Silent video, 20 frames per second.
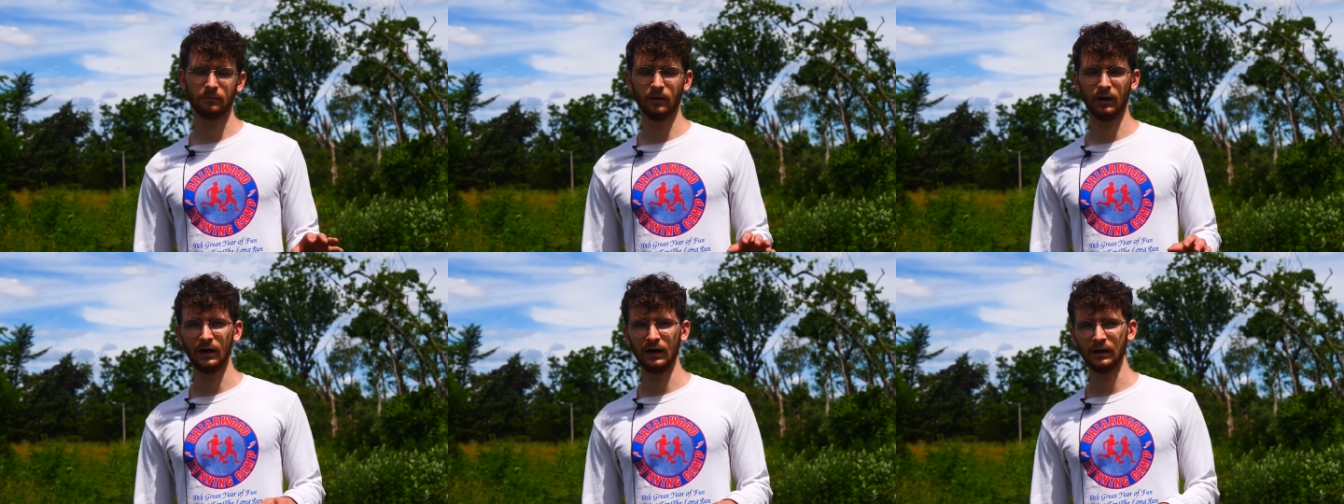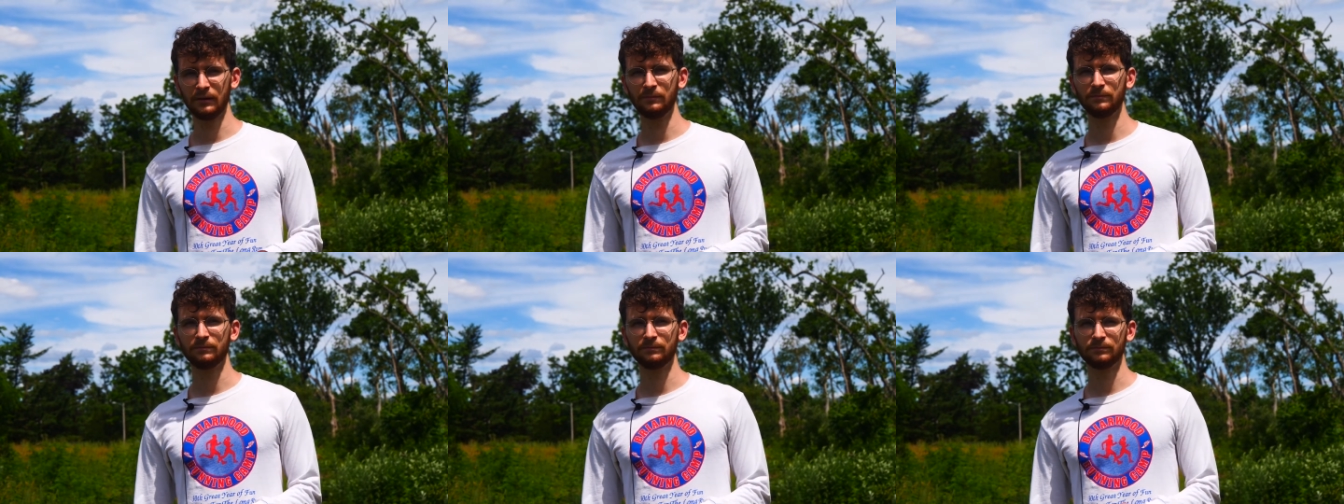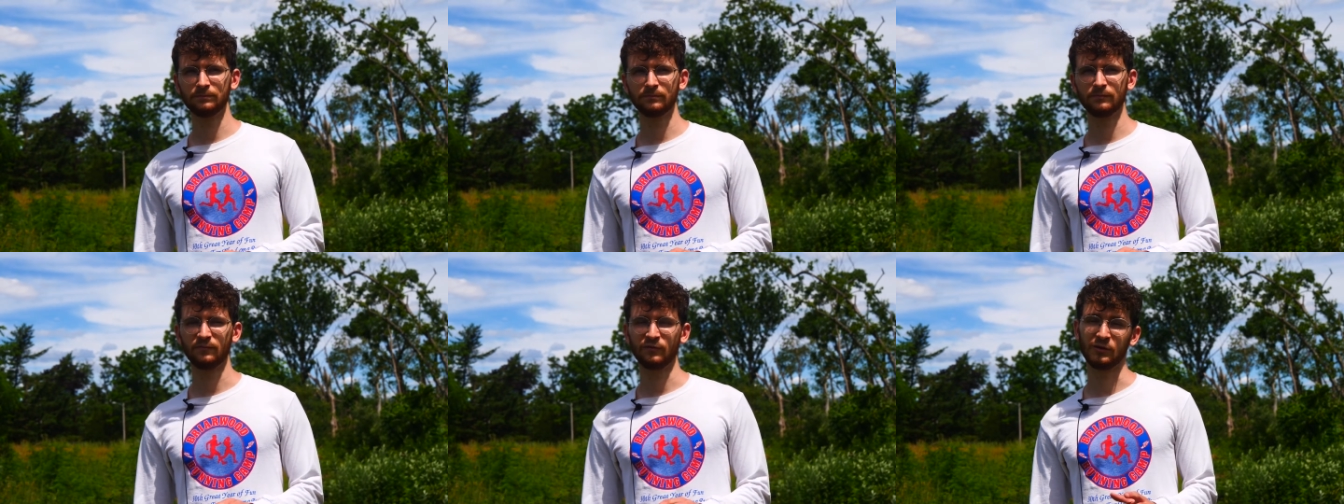uh,
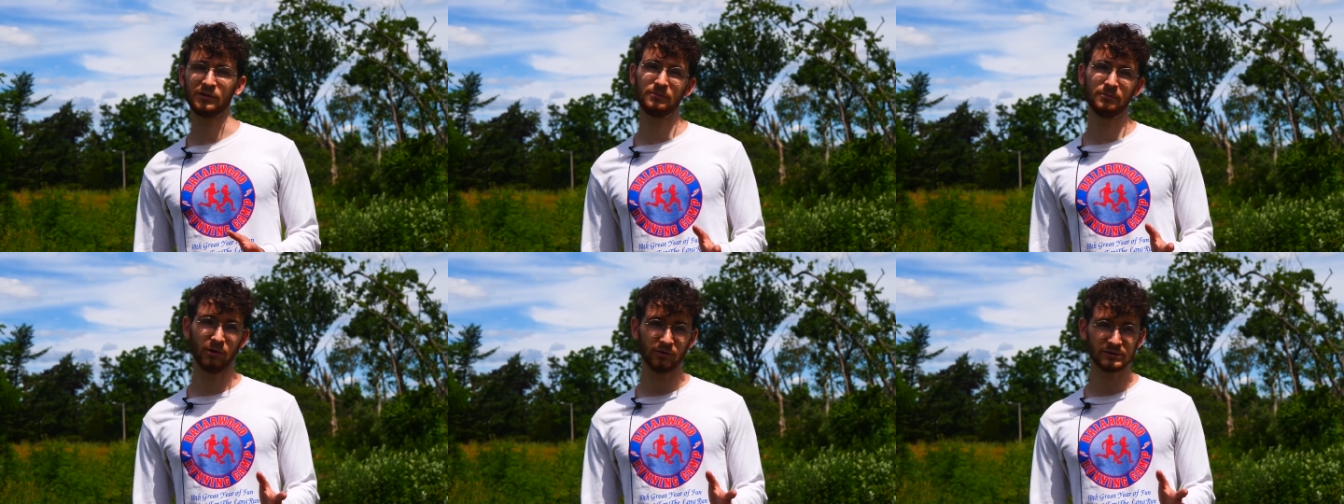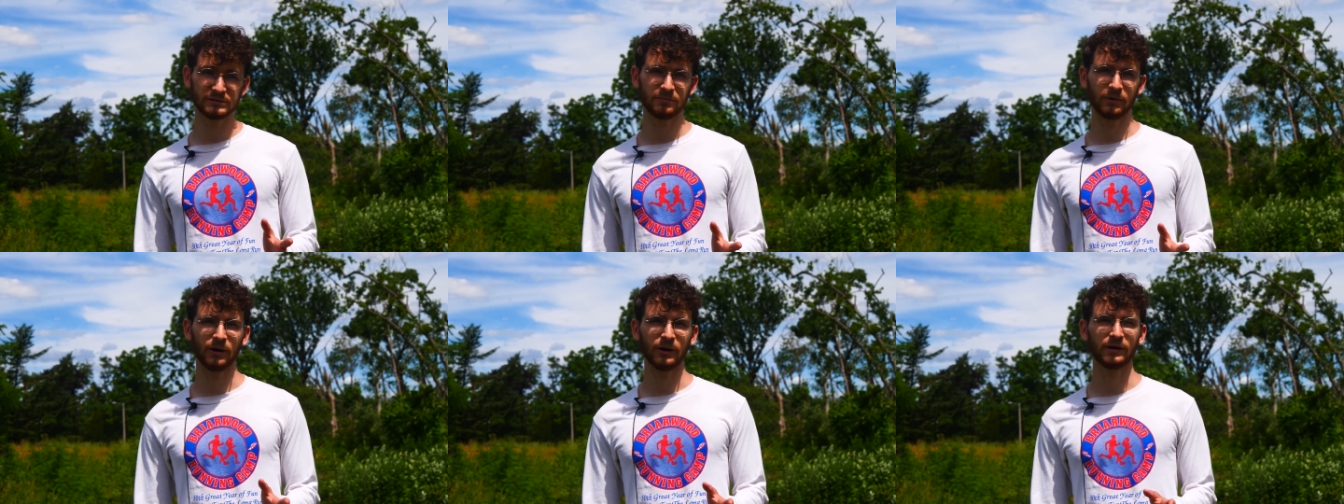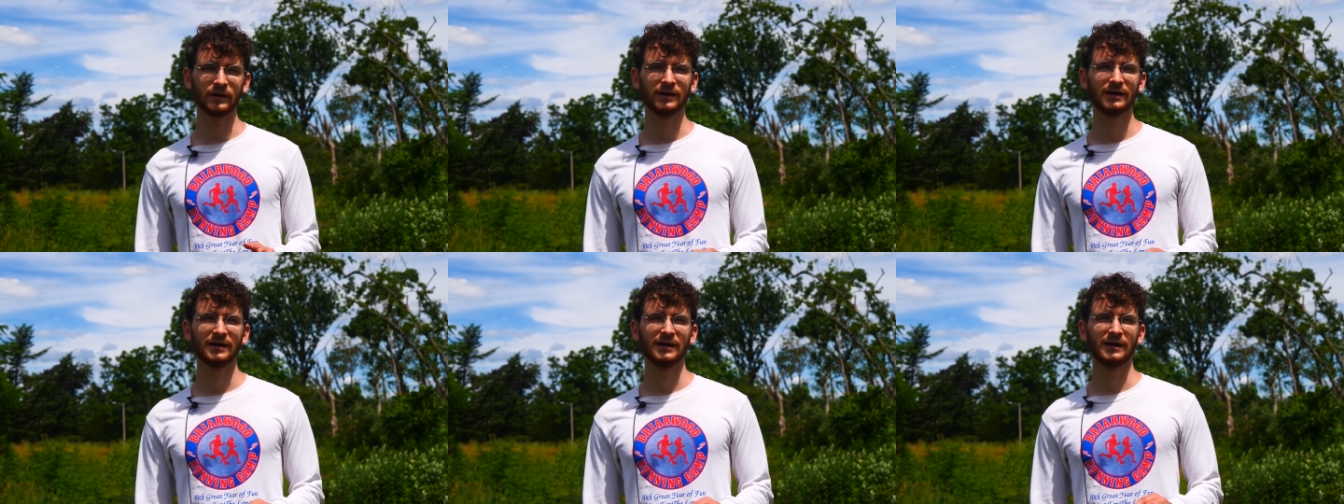for the most
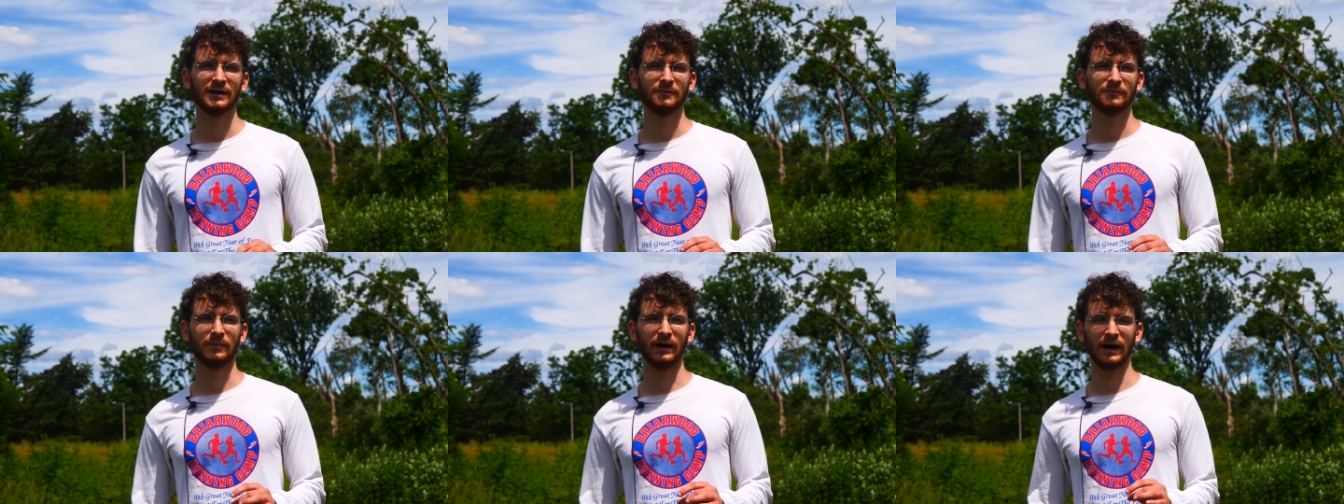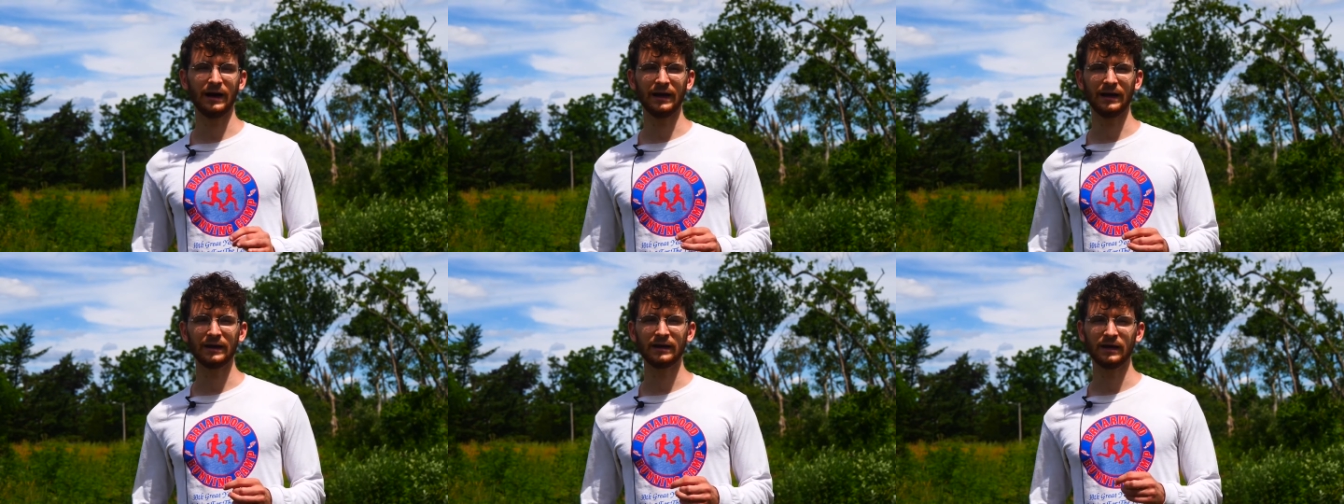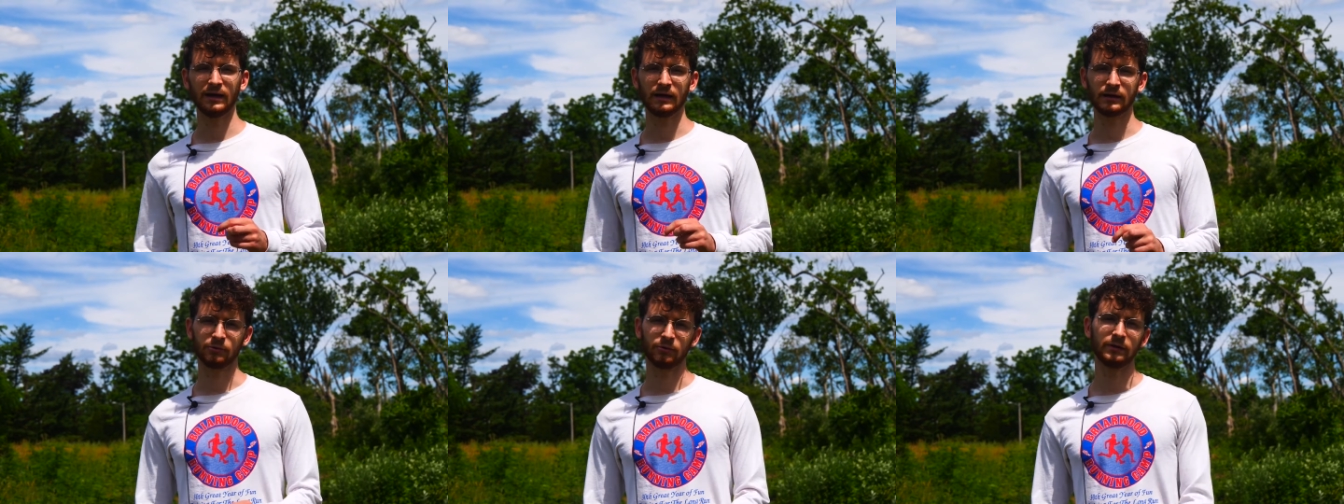part
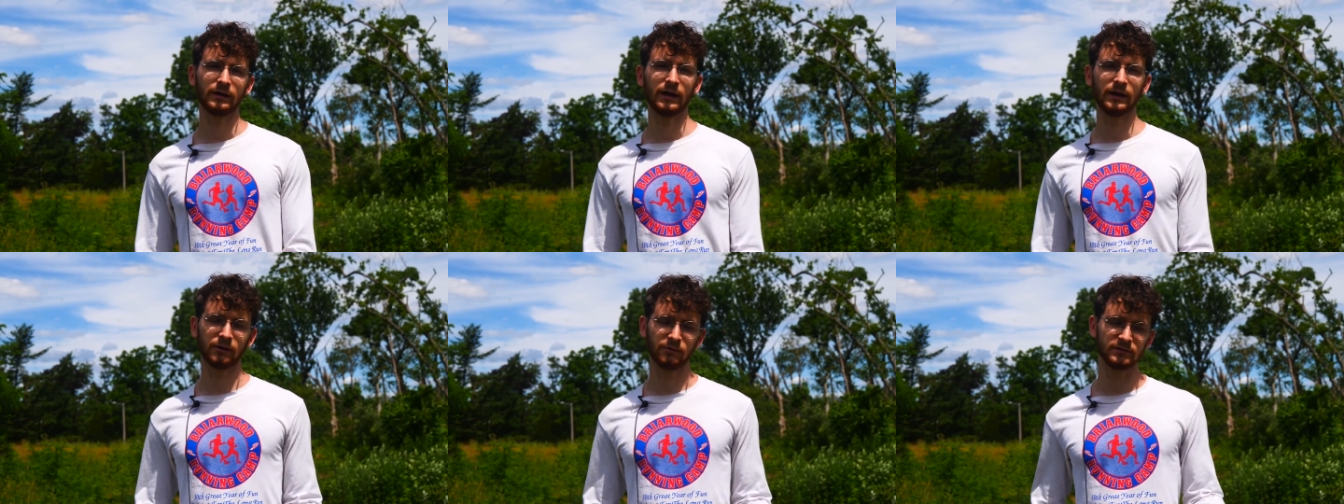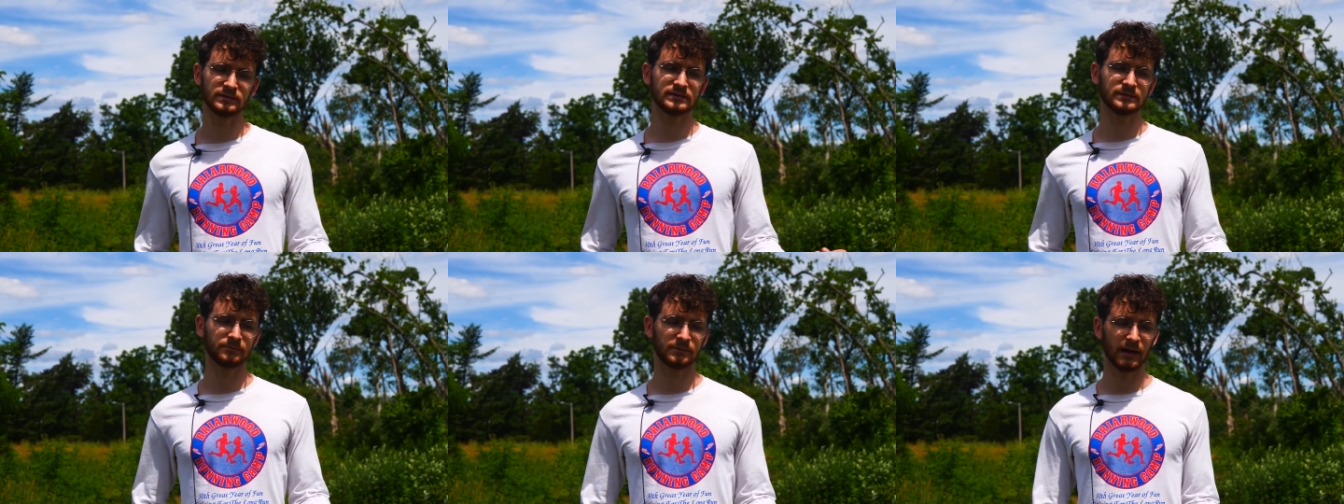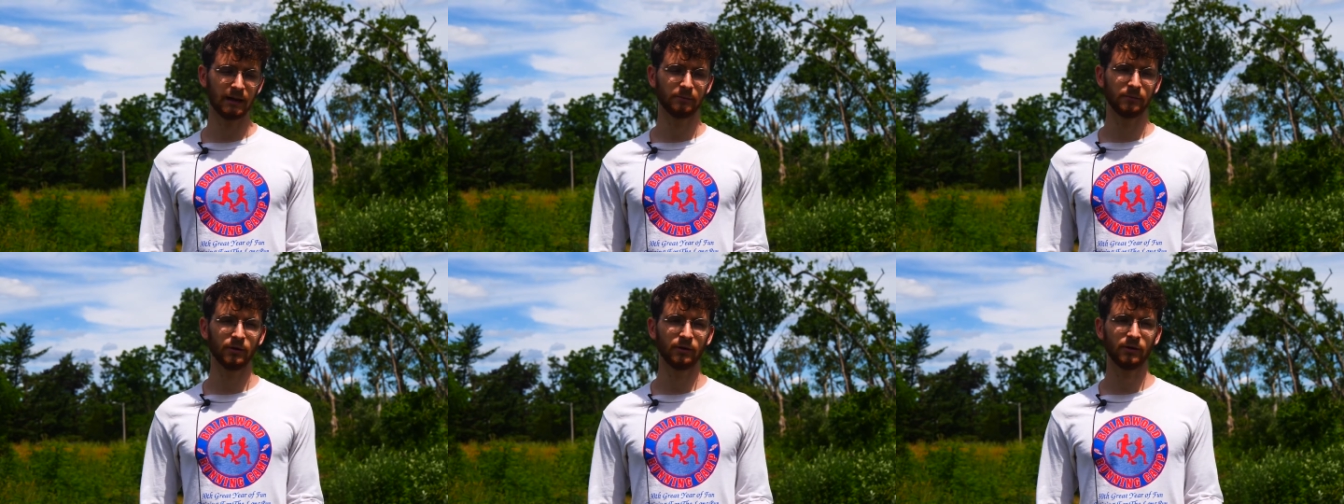by a tornado in
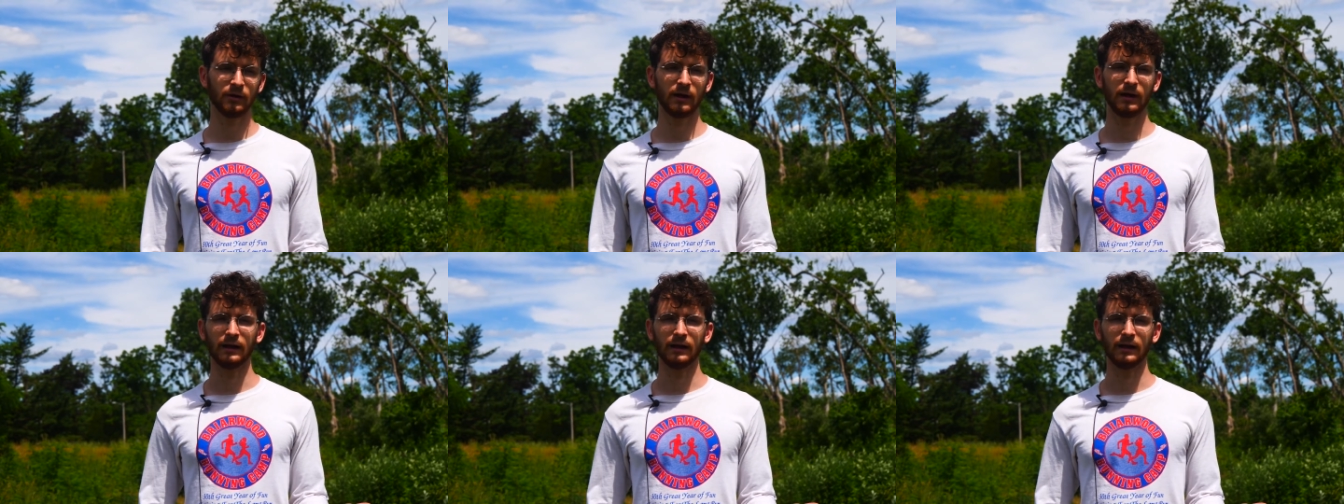September,